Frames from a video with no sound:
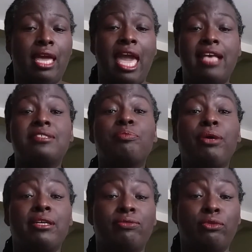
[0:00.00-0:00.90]

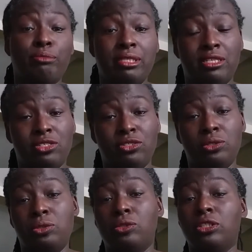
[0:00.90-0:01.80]
aspects from
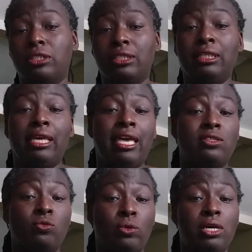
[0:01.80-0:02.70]
medicinal, cooking,
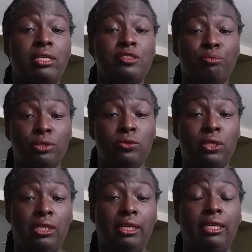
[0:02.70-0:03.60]
as well as
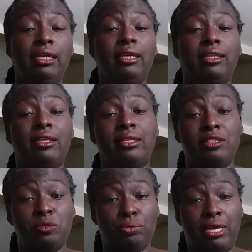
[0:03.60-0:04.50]
beauty that
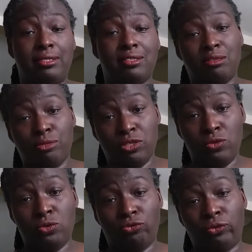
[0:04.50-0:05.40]
these plants can be
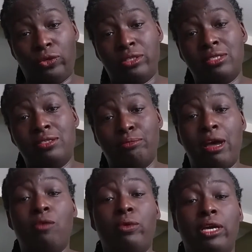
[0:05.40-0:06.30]
used for. This is
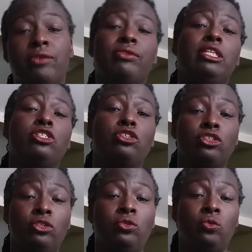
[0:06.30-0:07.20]
my way of teaching
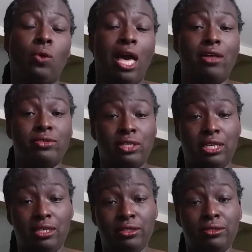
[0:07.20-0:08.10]
you how to
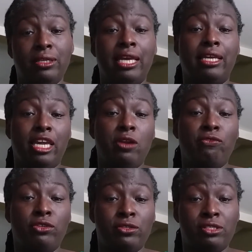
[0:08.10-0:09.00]
heal and care
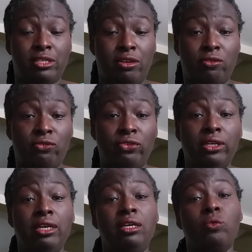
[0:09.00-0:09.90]
for yourself
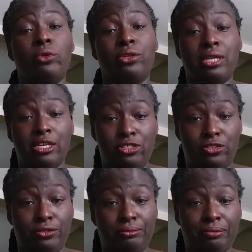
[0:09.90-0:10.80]
with
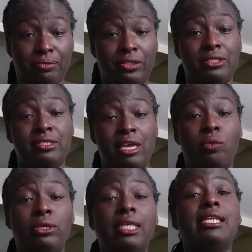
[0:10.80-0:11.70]
nature. This is how
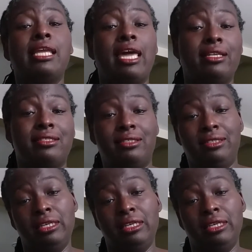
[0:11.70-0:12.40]
we connect